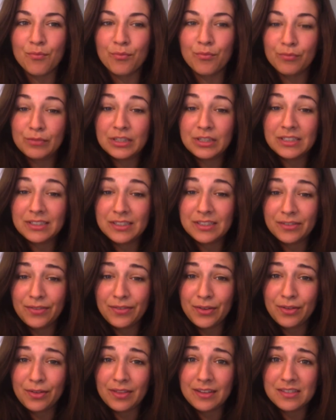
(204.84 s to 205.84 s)
just a
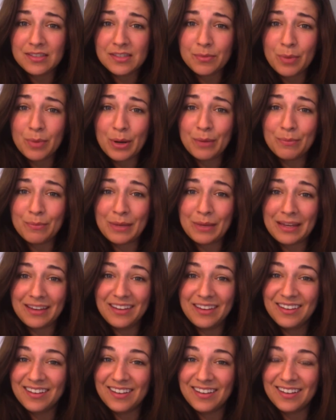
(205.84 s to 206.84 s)
few things about me.
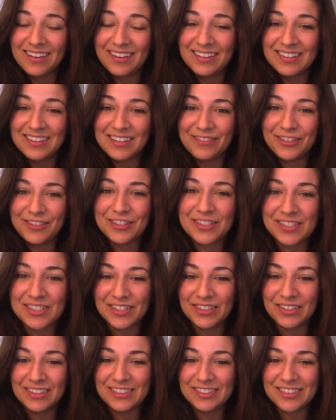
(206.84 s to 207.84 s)
And if you're
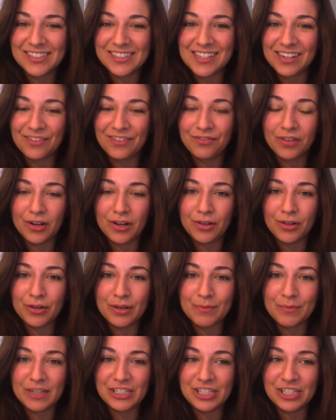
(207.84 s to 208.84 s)
still interested in
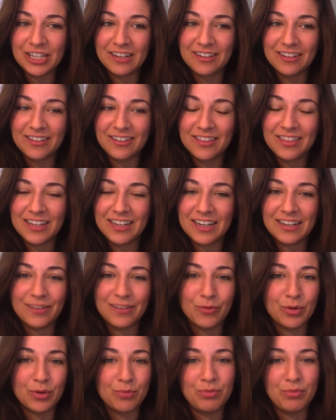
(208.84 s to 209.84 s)
following my channel, that
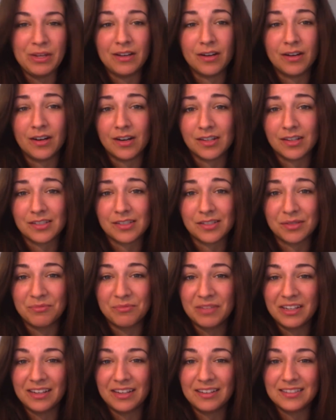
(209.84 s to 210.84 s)
would be awesome.
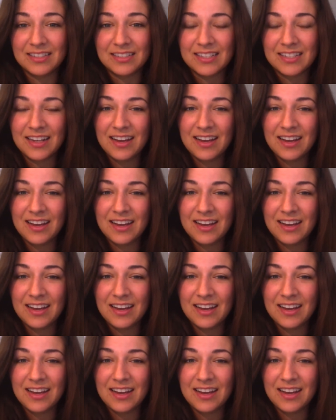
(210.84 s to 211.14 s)
And